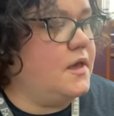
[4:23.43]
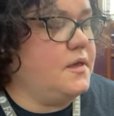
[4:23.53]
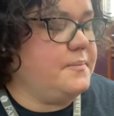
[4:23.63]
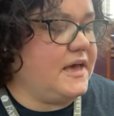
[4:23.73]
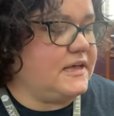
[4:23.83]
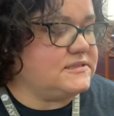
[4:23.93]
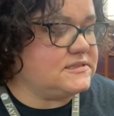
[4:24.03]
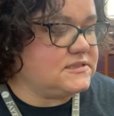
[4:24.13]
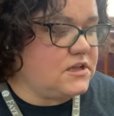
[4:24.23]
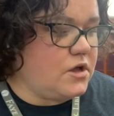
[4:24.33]
But
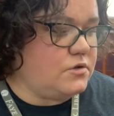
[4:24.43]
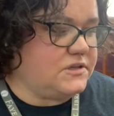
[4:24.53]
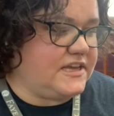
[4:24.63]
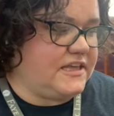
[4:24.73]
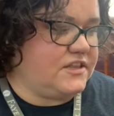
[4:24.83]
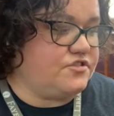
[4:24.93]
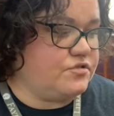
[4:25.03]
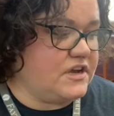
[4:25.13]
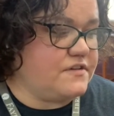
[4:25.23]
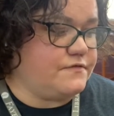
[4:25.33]
slowly the
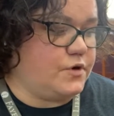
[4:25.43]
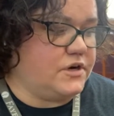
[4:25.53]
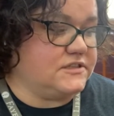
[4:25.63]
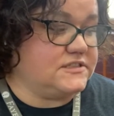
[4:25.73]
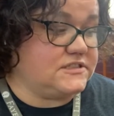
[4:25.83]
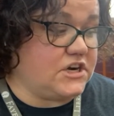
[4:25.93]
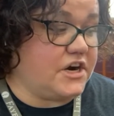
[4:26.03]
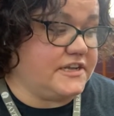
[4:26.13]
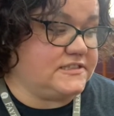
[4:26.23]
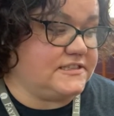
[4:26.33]
tree fort
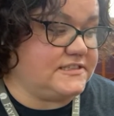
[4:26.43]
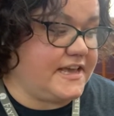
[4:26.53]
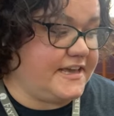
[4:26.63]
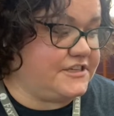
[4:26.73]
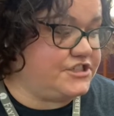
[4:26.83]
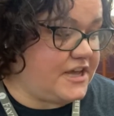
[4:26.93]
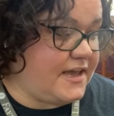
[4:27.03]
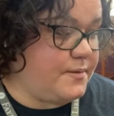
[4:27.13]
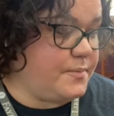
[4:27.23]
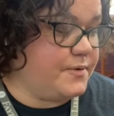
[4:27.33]
started to take
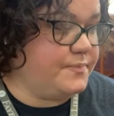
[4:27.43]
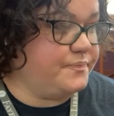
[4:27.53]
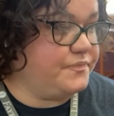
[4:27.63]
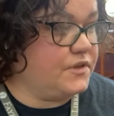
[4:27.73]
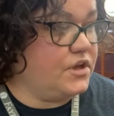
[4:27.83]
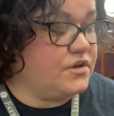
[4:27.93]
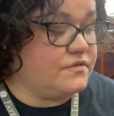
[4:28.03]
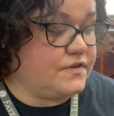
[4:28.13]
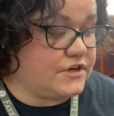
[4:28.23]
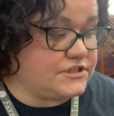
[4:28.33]
shape.
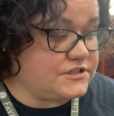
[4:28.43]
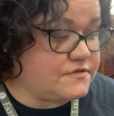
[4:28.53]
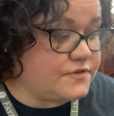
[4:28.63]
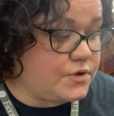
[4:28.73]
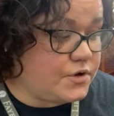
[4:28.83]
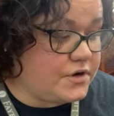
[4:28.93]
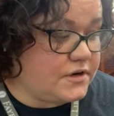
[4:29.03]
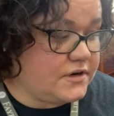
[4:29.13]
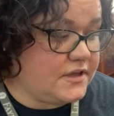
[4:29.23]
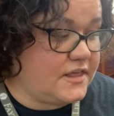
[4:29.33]
First the
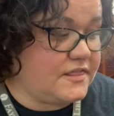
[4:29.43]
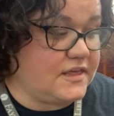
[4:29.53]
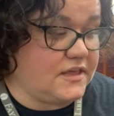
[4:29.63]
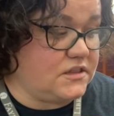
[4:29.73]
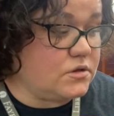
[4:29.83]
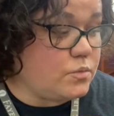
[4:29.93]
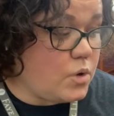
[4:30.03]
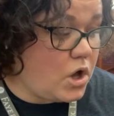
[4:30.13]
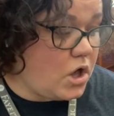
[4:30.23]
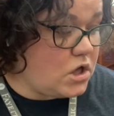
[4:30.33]
floor, then the
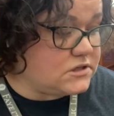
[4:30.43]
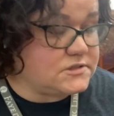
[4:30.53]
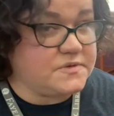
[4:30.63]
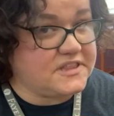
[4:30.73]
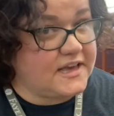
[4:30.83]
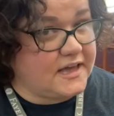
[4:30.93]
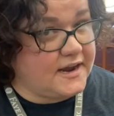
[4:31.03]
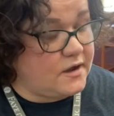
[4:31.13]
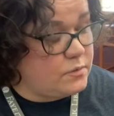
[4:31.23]
walls with the cutout